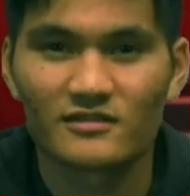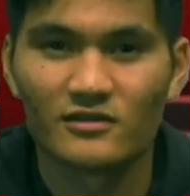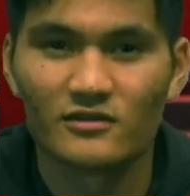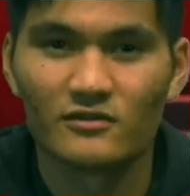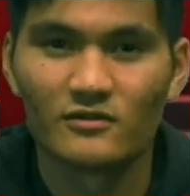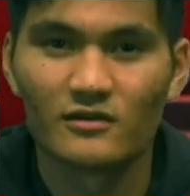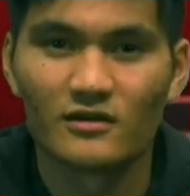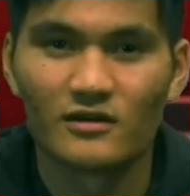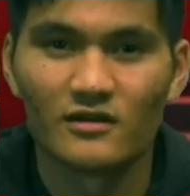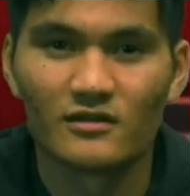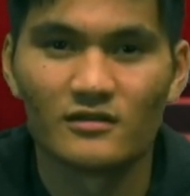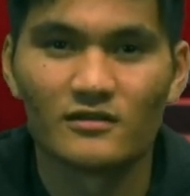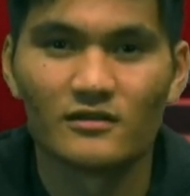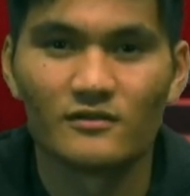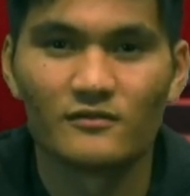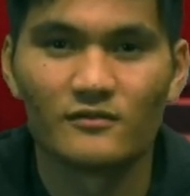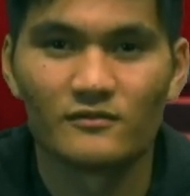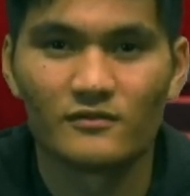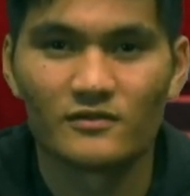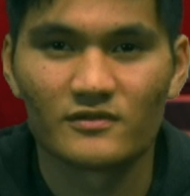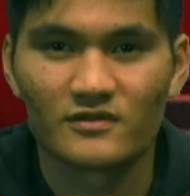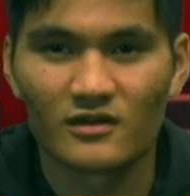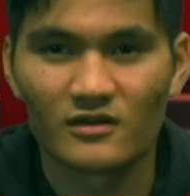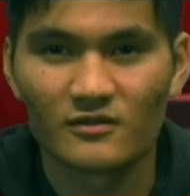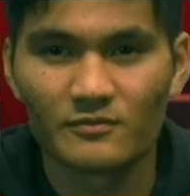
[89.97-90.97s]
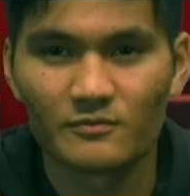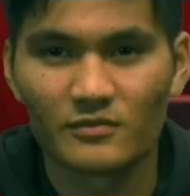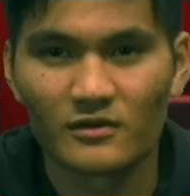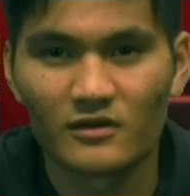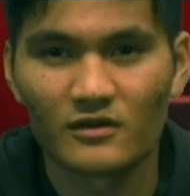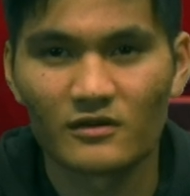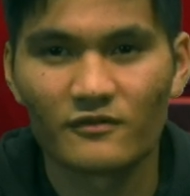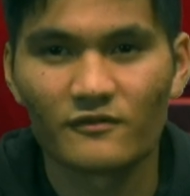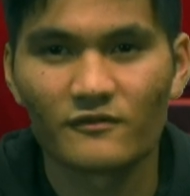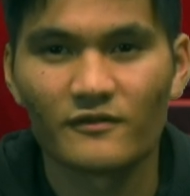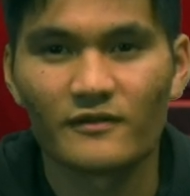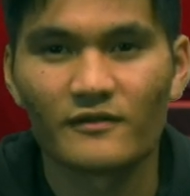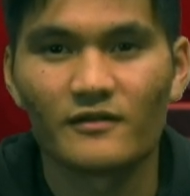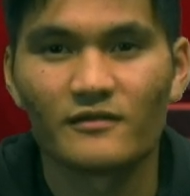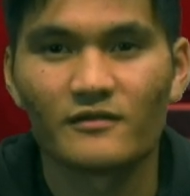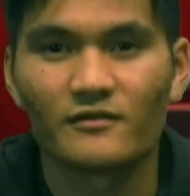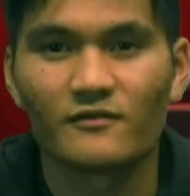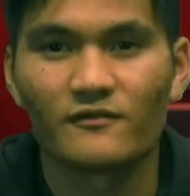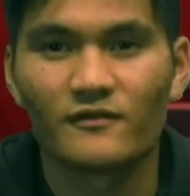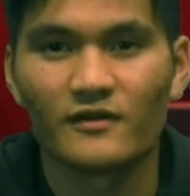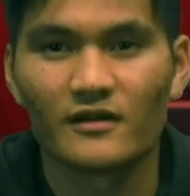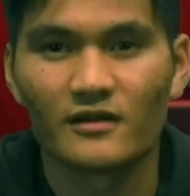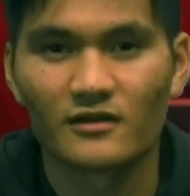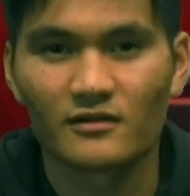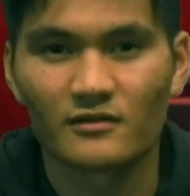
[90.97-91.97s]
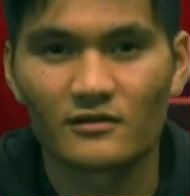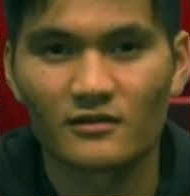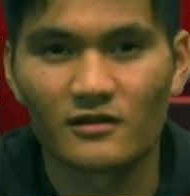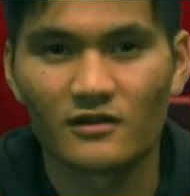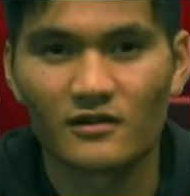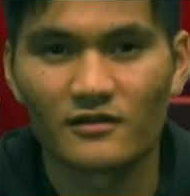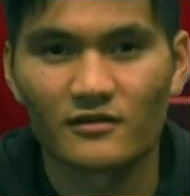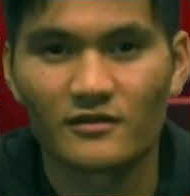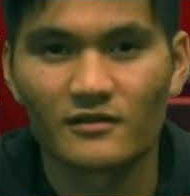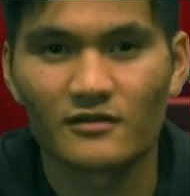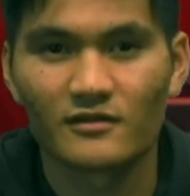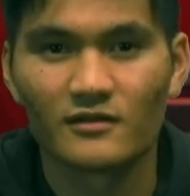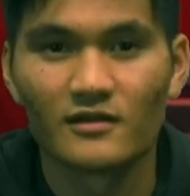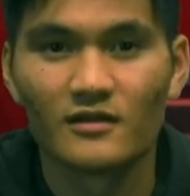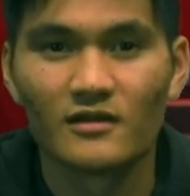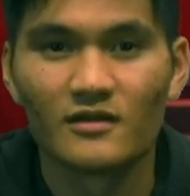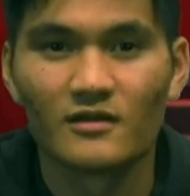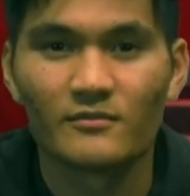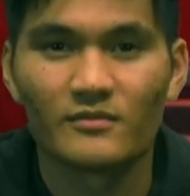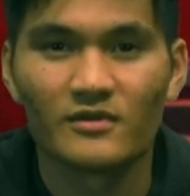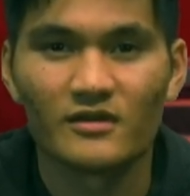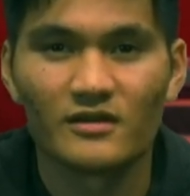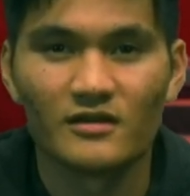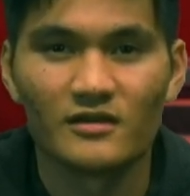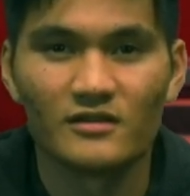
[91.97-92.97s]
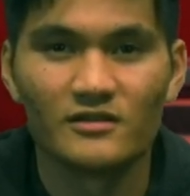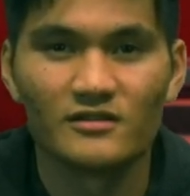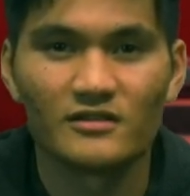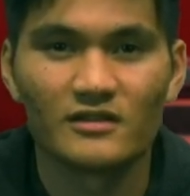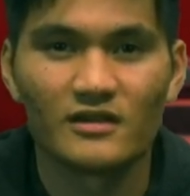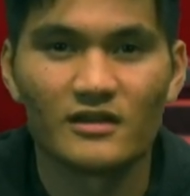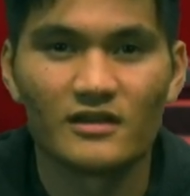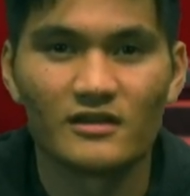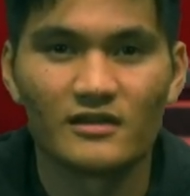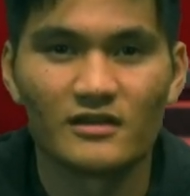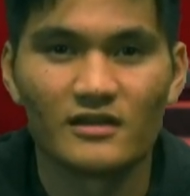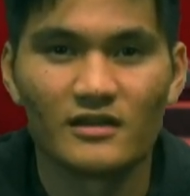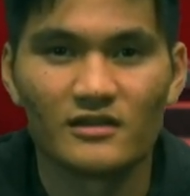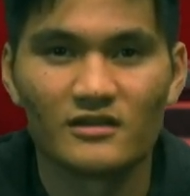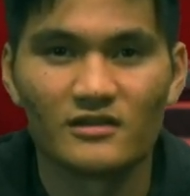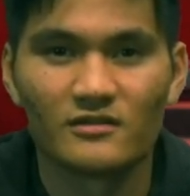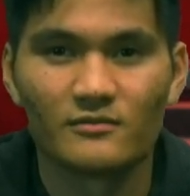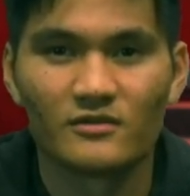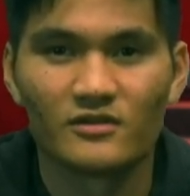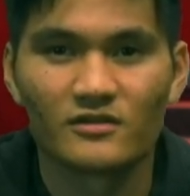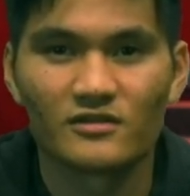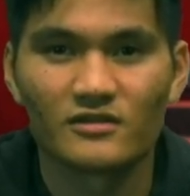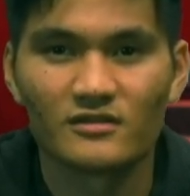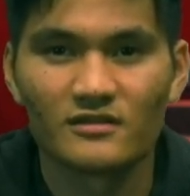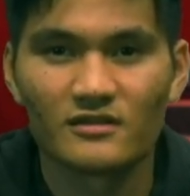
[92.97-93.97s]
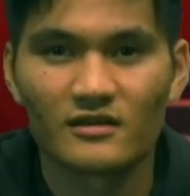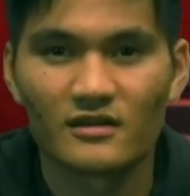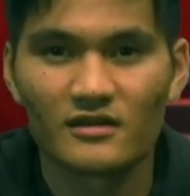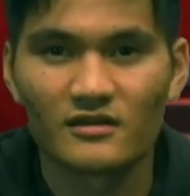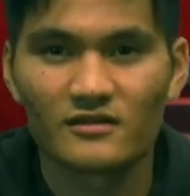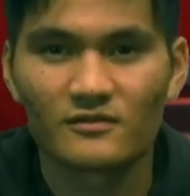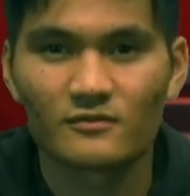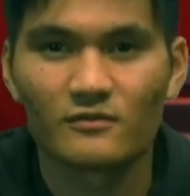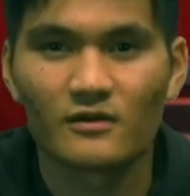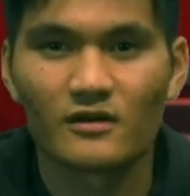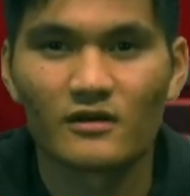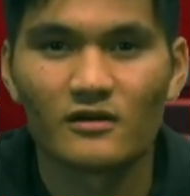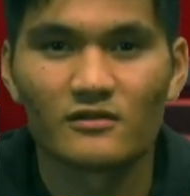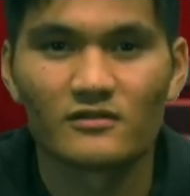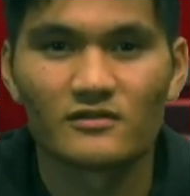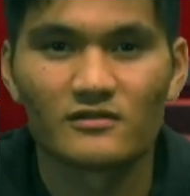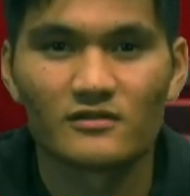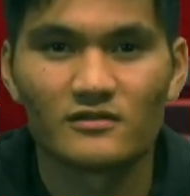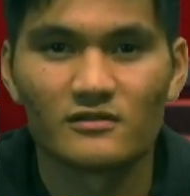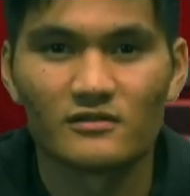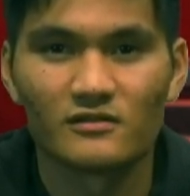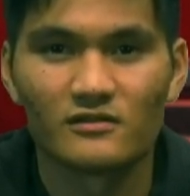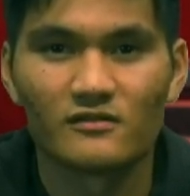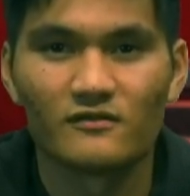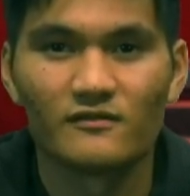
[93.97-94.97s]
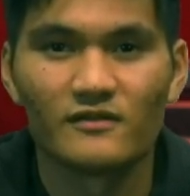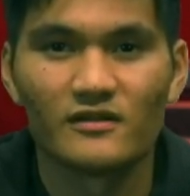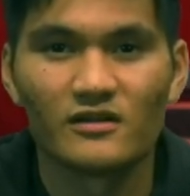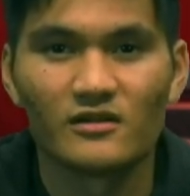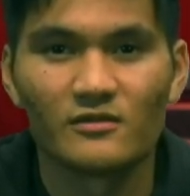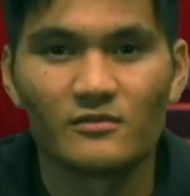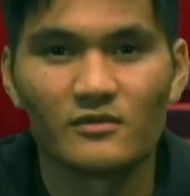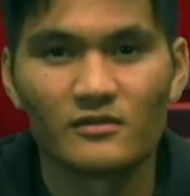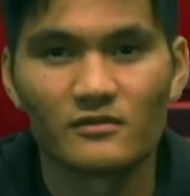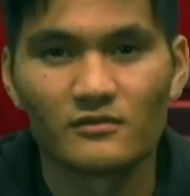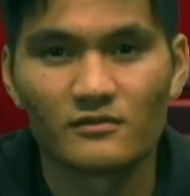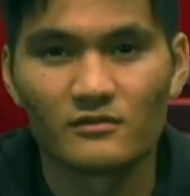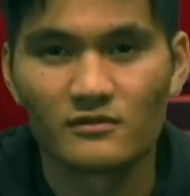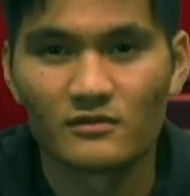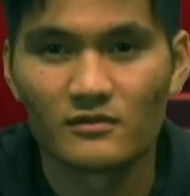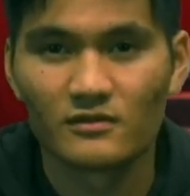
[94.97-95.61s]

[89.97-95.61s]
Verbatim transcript: Go on the softball fan cloth page and get your merchandise while it's still available.